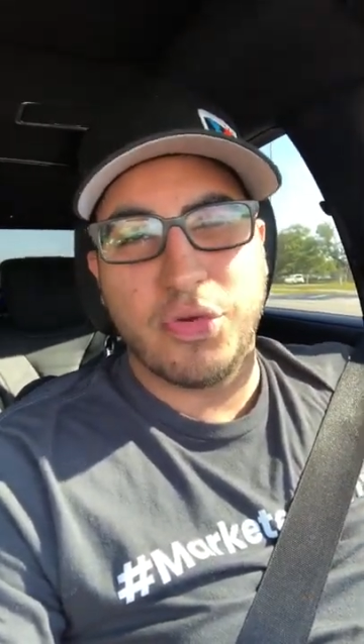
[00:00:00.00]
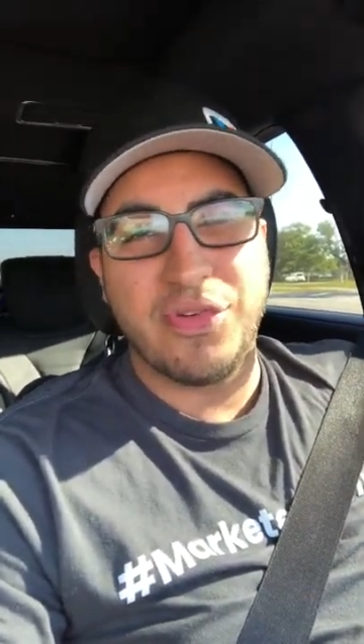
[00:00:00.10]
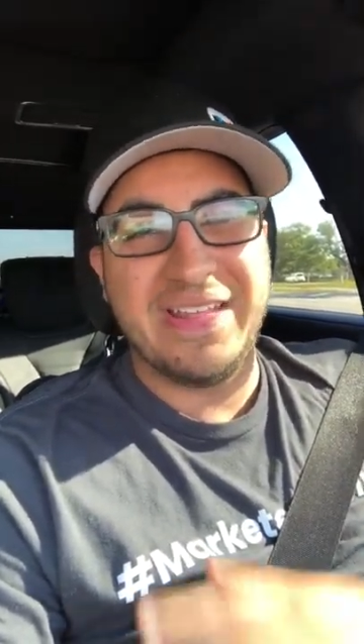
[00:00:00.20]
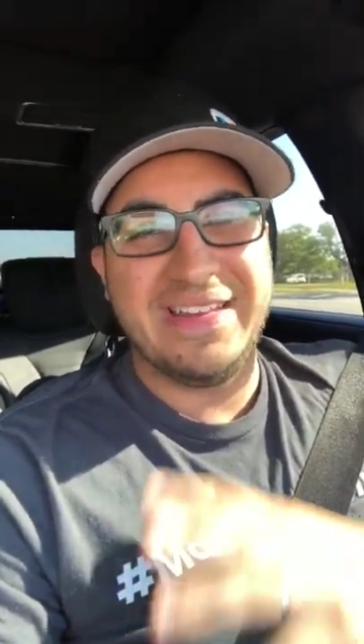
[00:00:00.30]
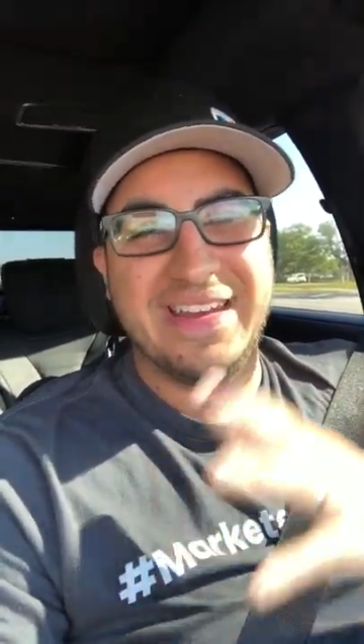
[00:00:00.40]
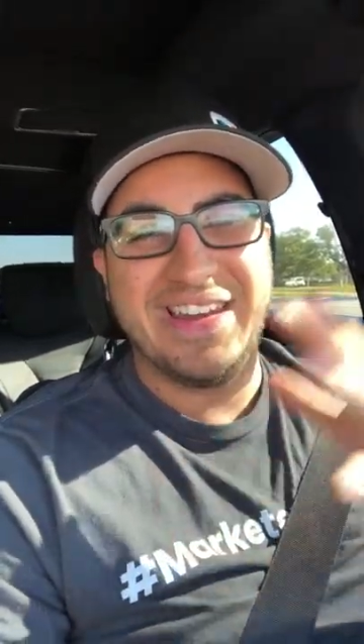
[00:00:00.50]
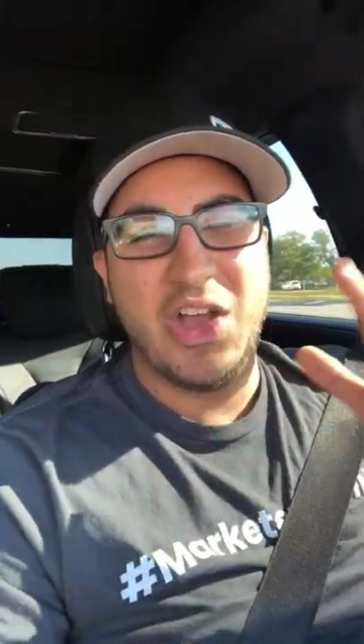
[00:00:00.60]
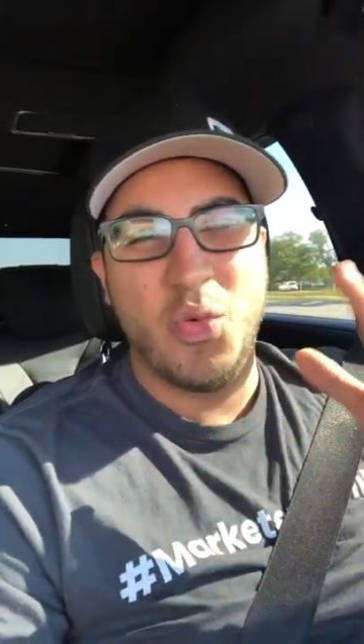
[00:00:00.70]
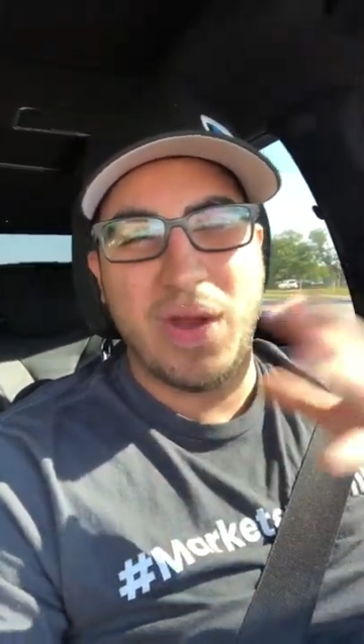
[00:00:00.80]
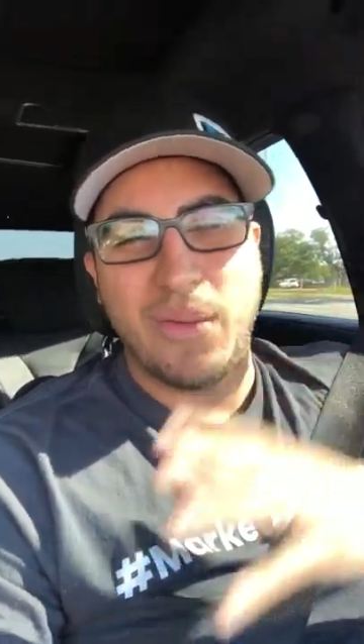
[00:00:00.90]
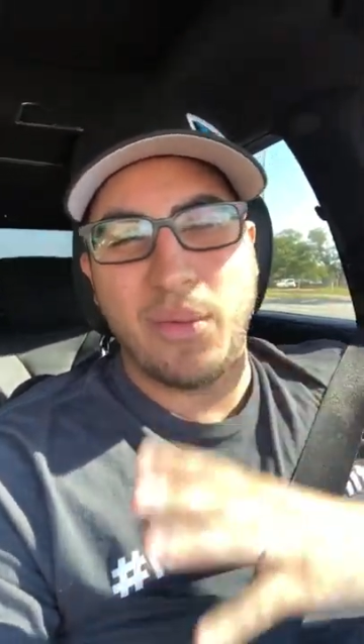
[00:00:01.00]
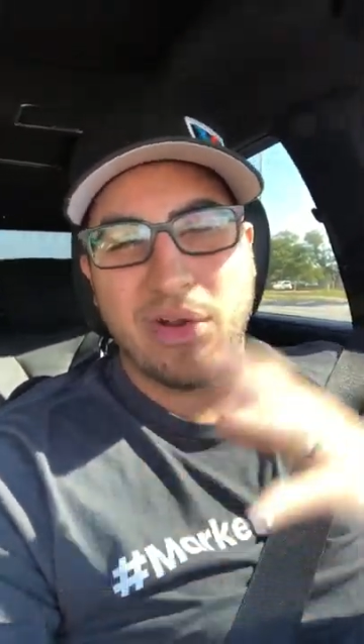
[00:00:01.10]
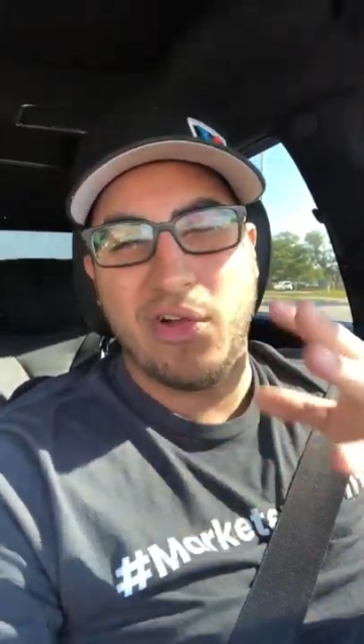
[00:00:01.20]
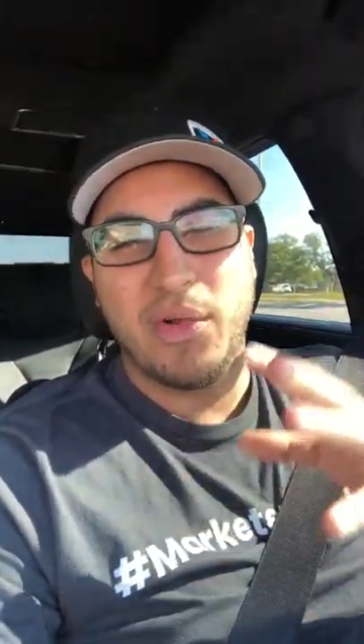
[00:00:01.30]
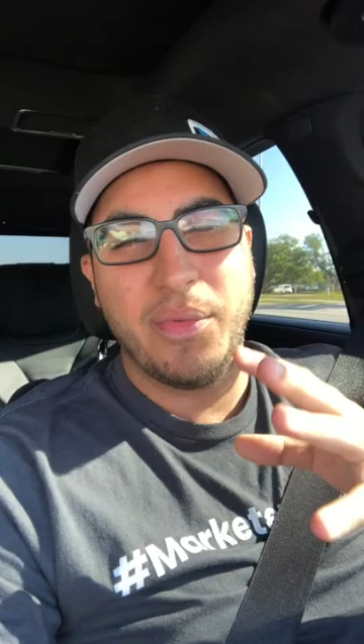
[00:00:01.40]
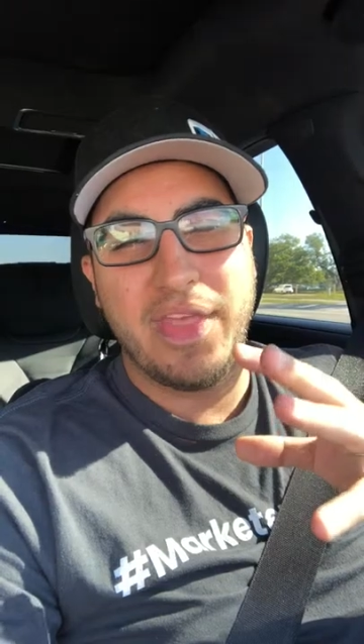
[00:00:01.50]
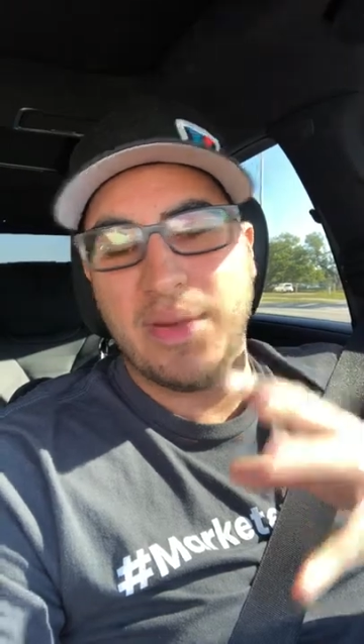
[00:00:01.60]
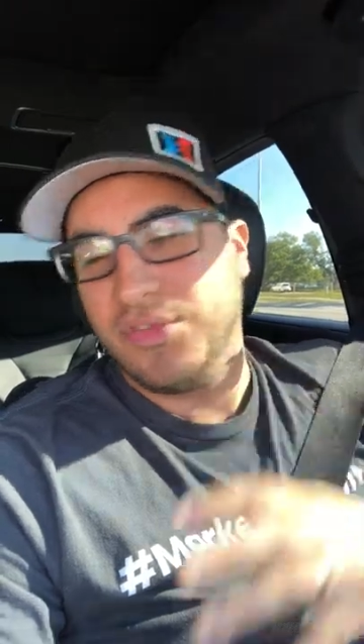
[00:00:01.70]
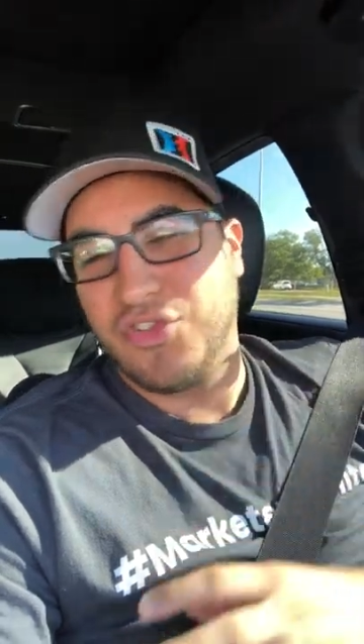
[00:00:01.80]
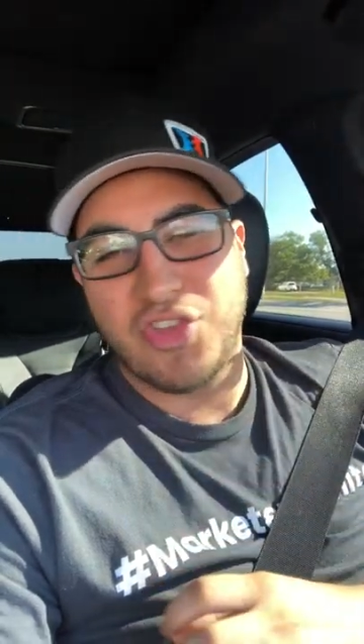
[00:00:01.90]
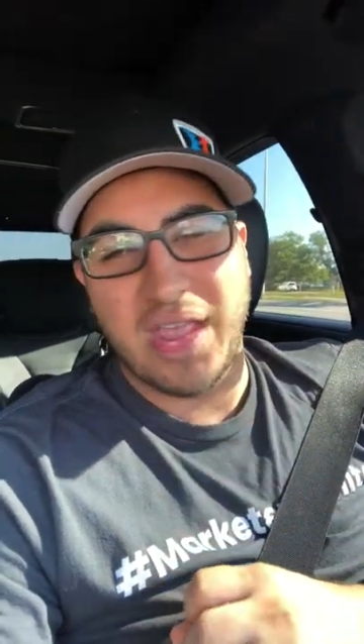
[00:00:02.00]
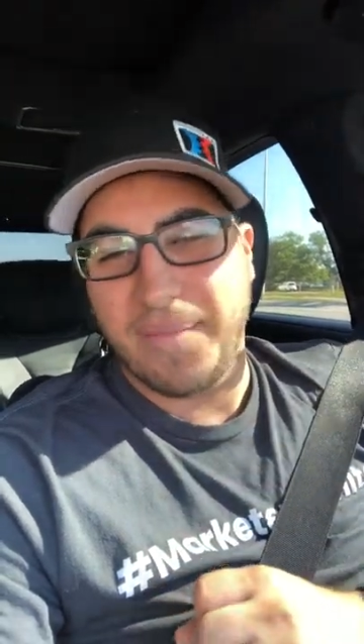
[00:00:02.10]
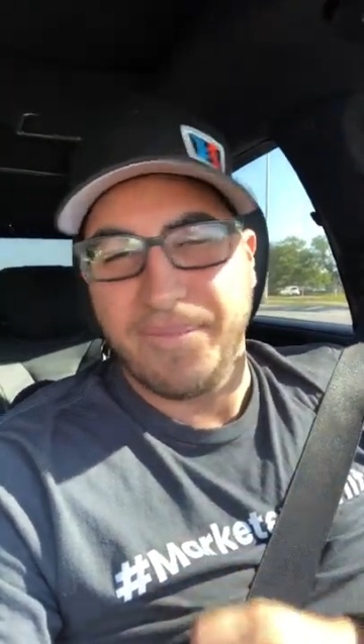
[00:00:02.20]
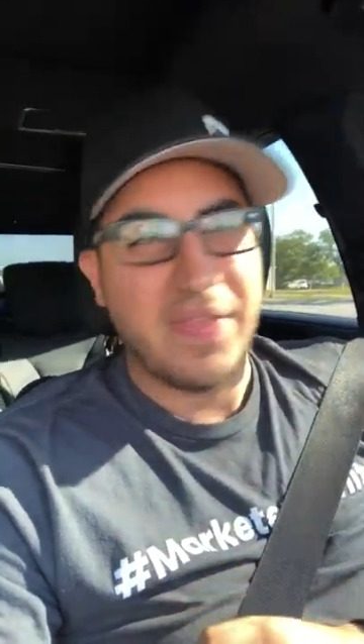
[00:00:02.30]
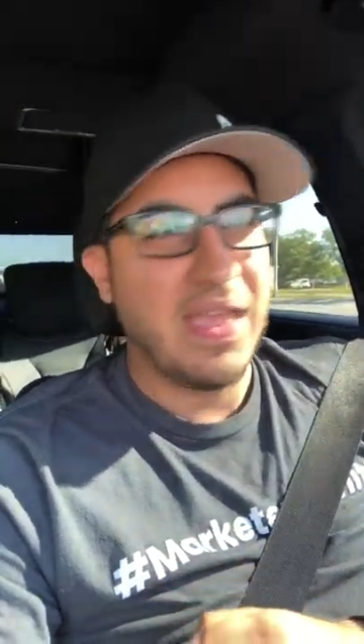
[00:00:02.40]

we really didn't know where we were going with it. It was just like,